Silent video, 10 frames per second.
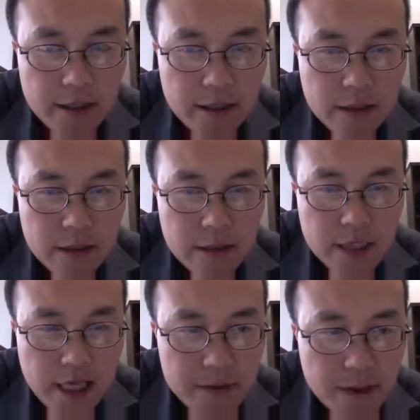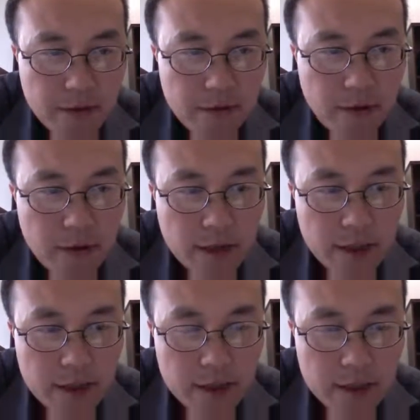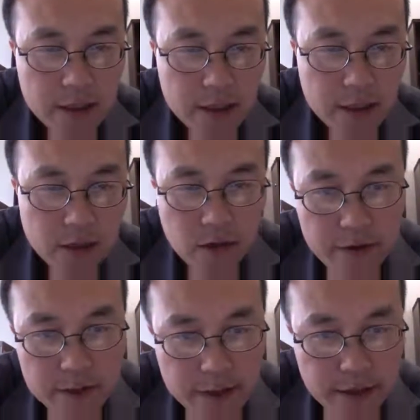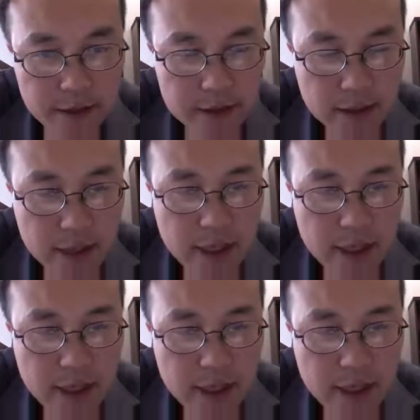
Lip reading: the teams of all the universities